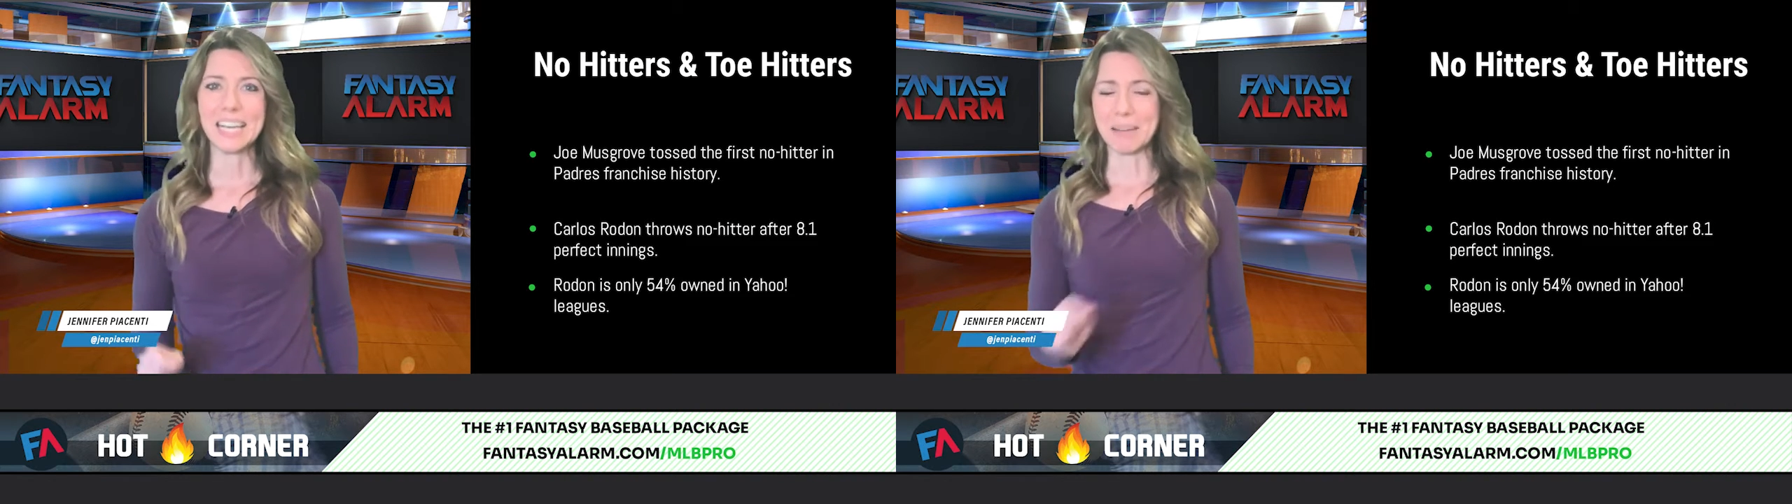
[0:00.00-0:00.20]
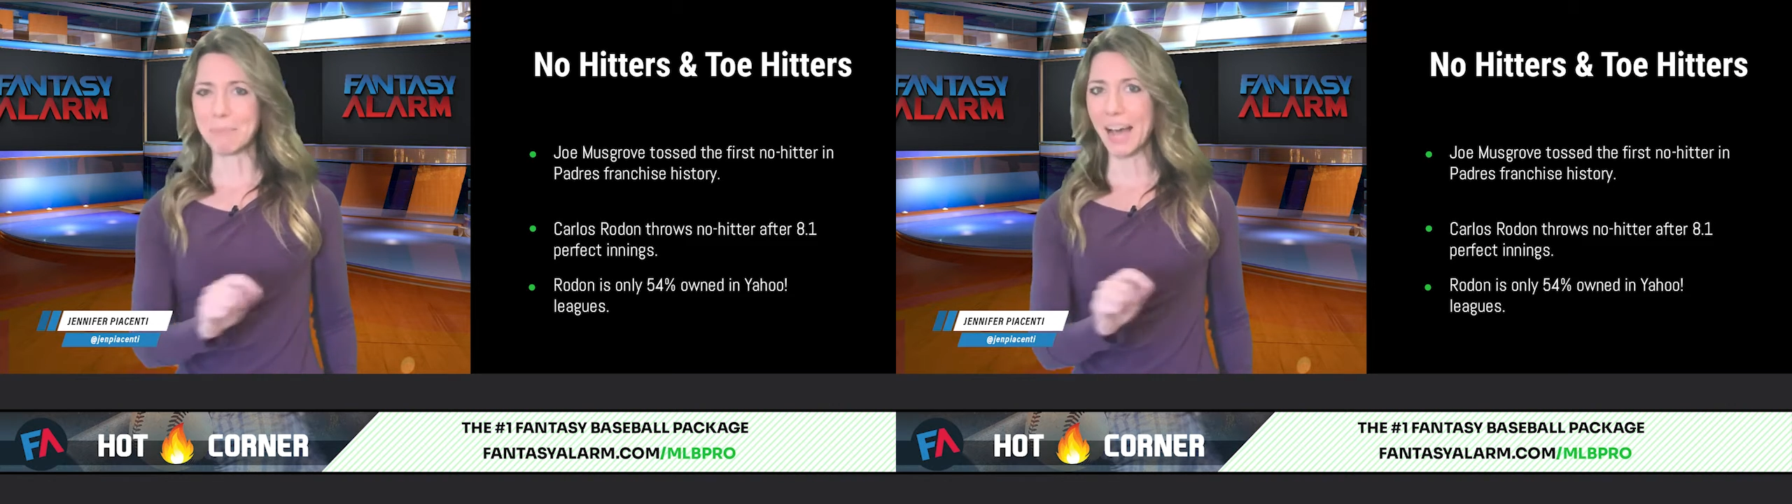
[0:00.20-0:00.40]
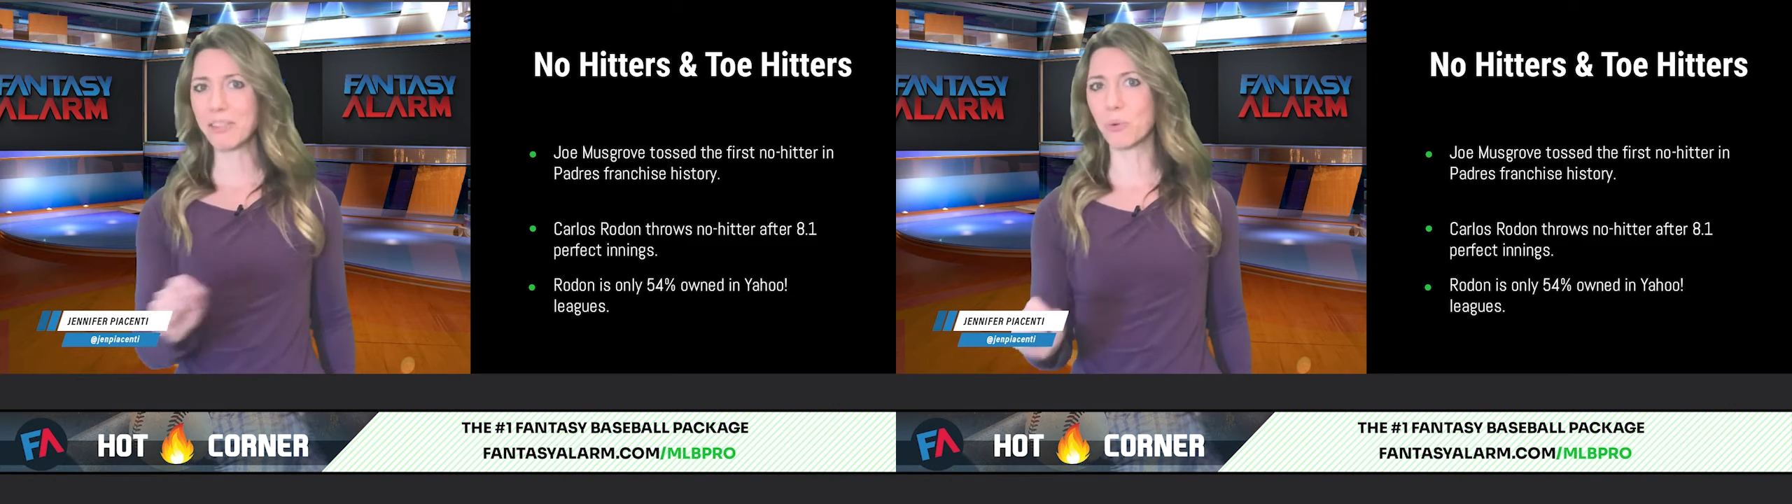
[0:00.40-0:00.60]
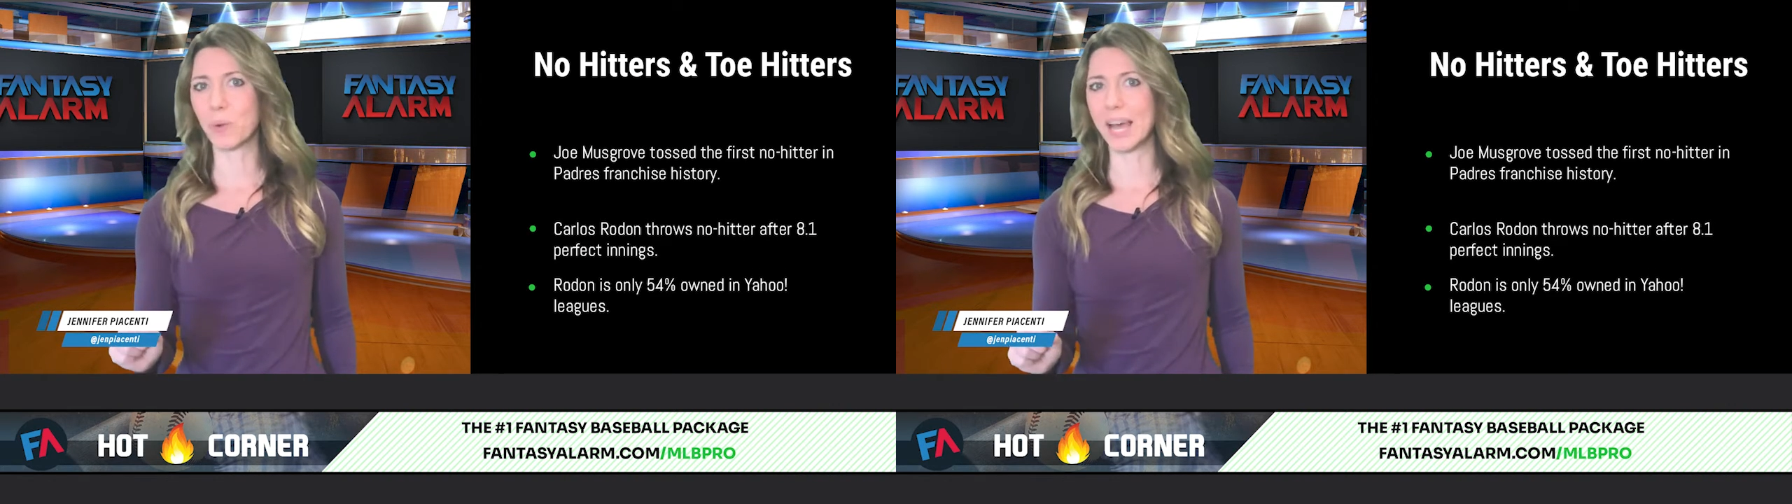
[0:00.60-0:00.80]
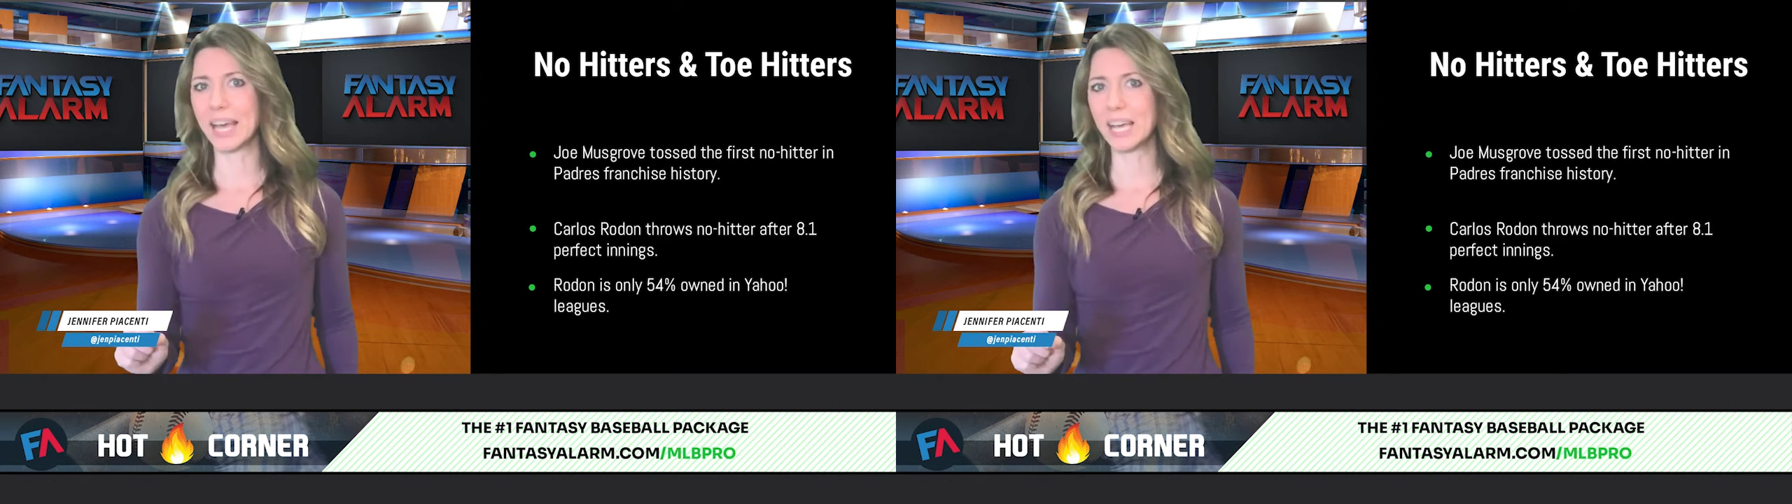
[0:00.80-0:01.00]
And by the
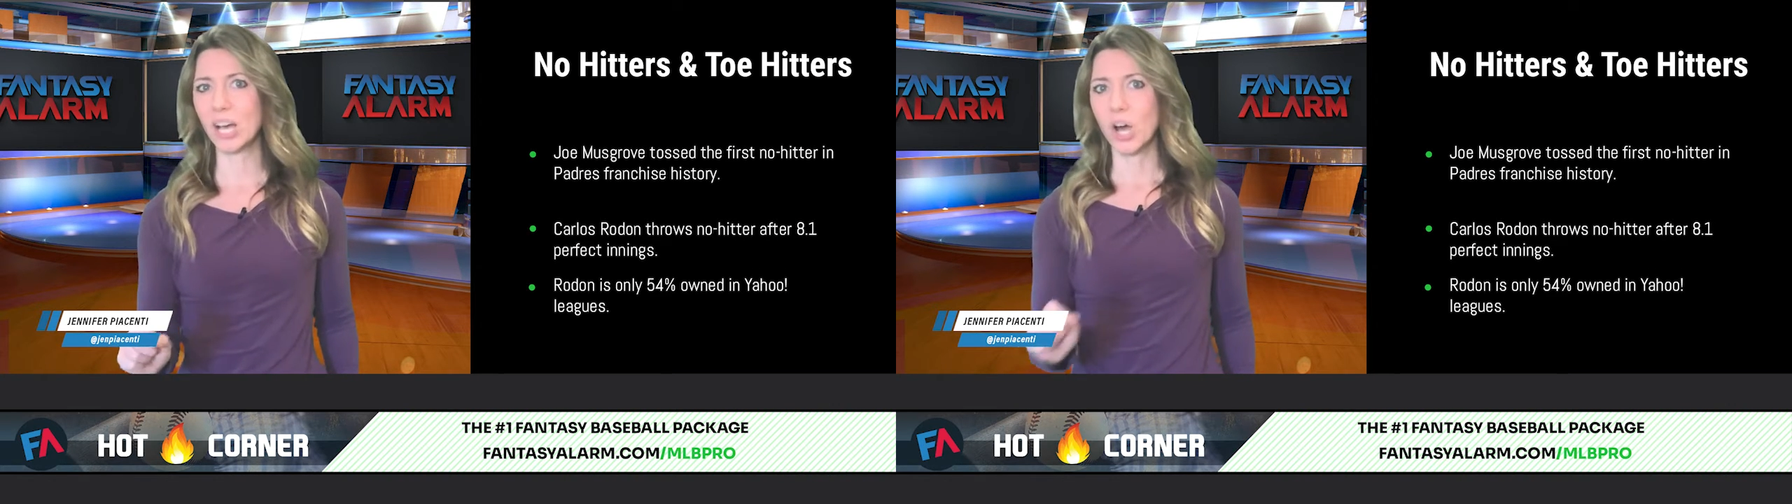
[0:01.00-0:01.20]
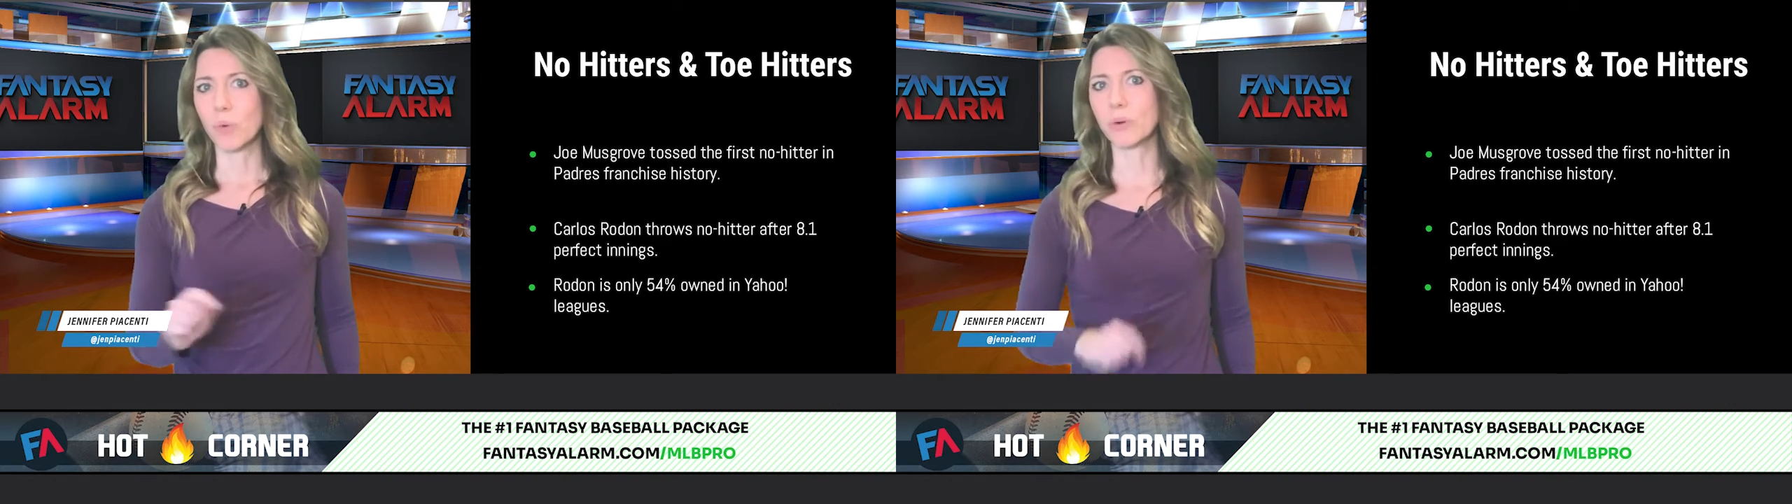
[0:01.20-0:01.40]
way,